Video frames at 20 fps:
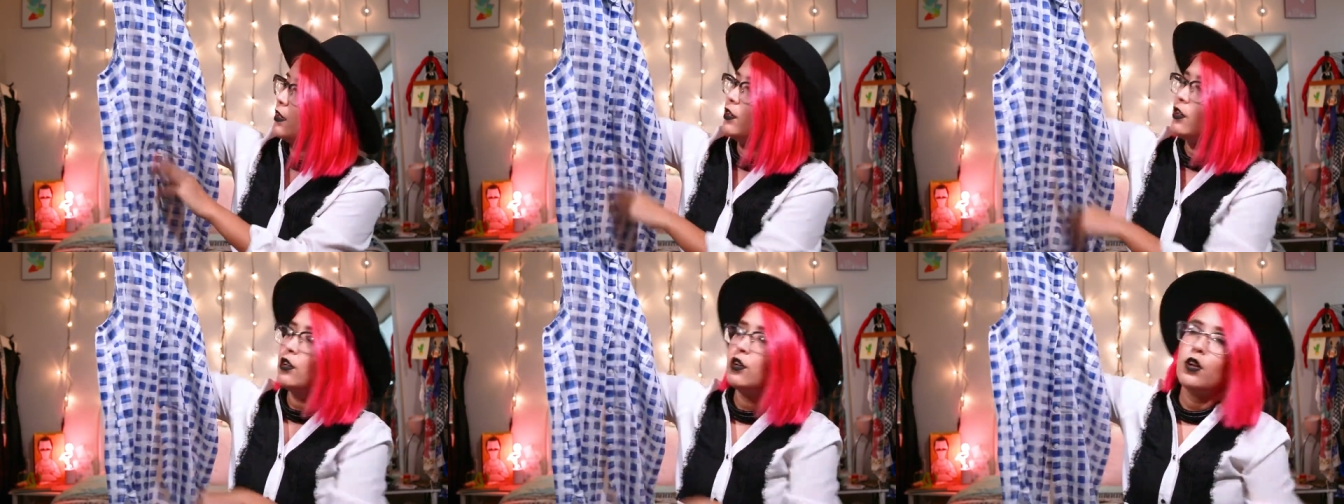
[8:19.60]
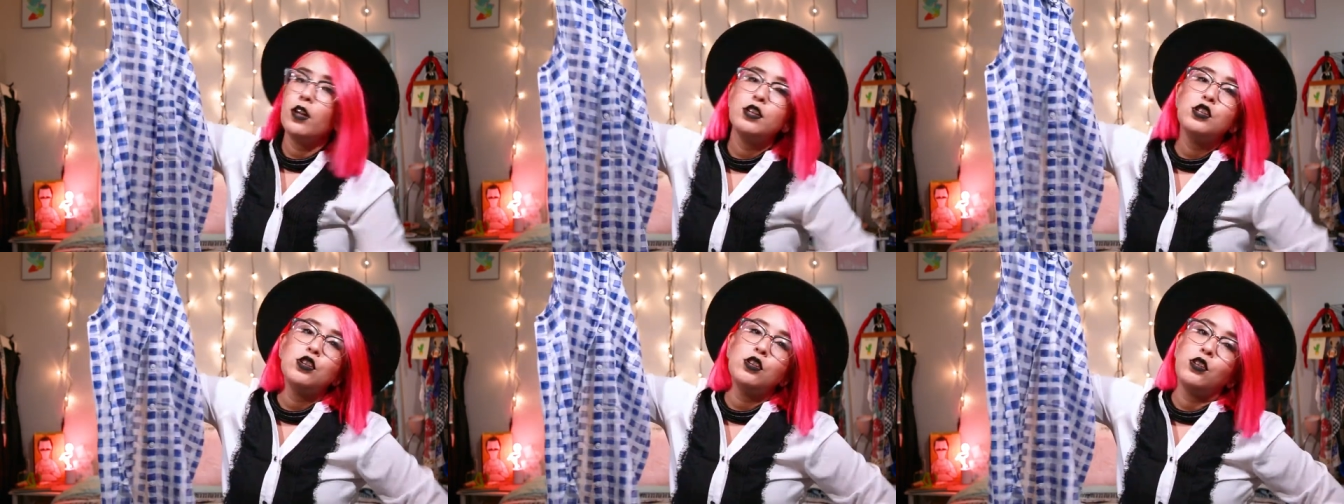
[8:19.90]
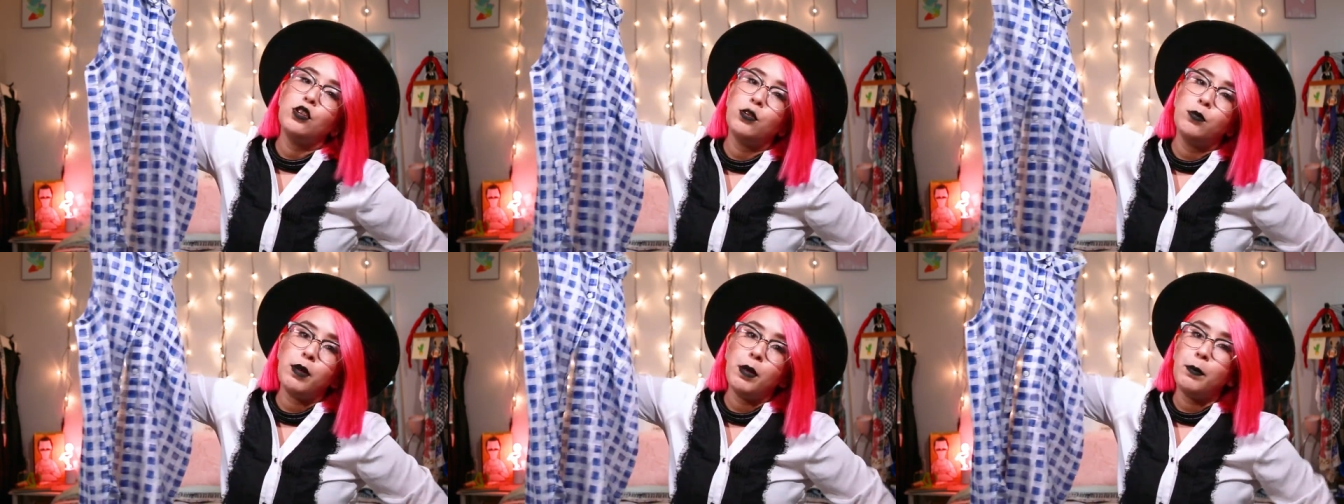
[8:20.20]
you know, I should
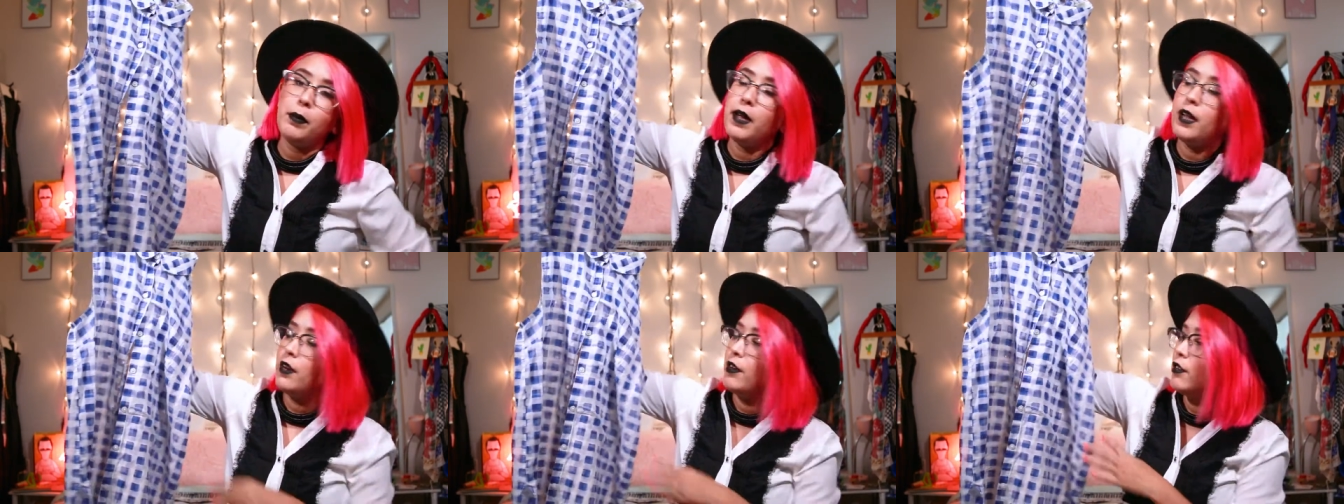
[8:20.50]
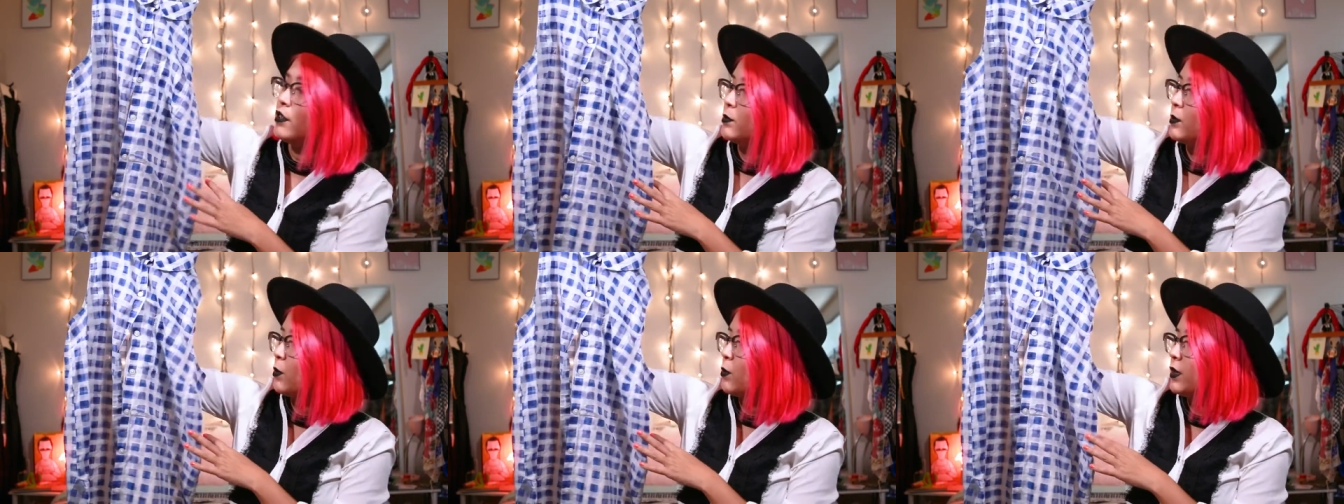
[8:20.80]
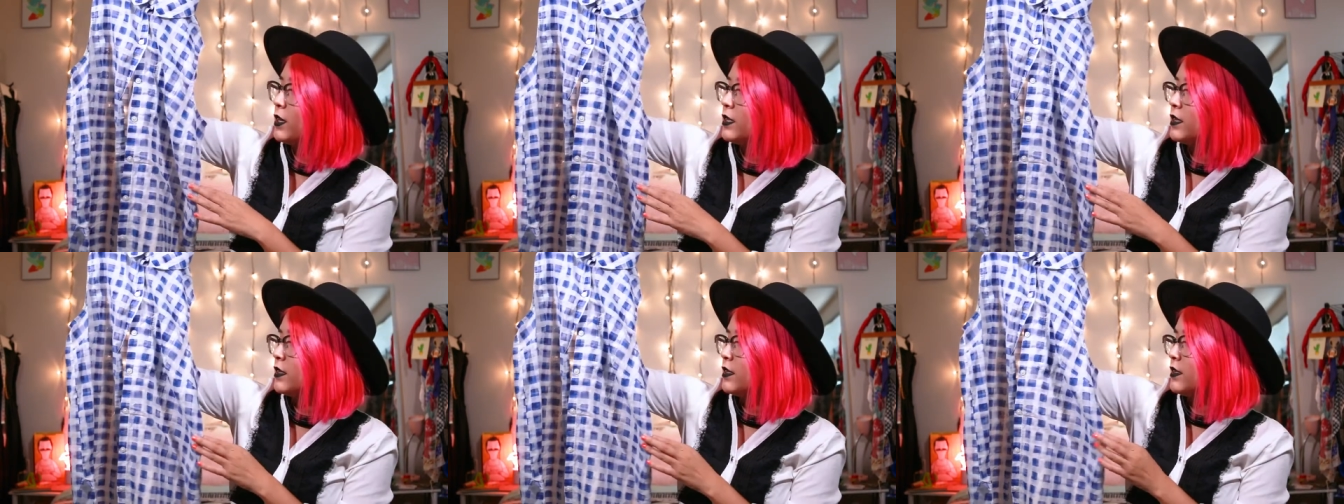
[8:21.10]
learn my patterns, but
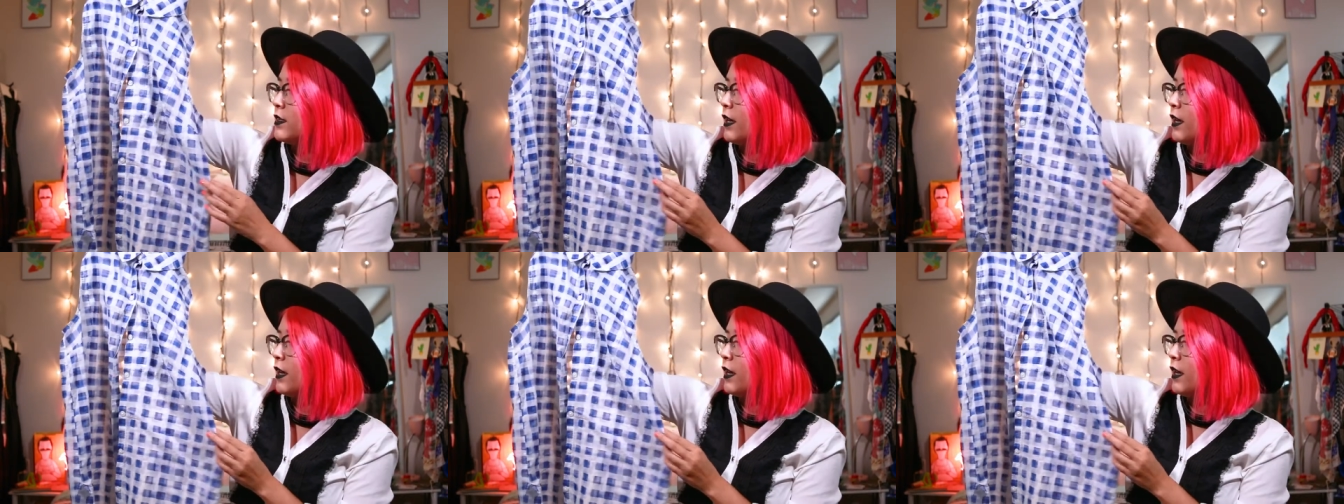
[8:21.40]
what is this?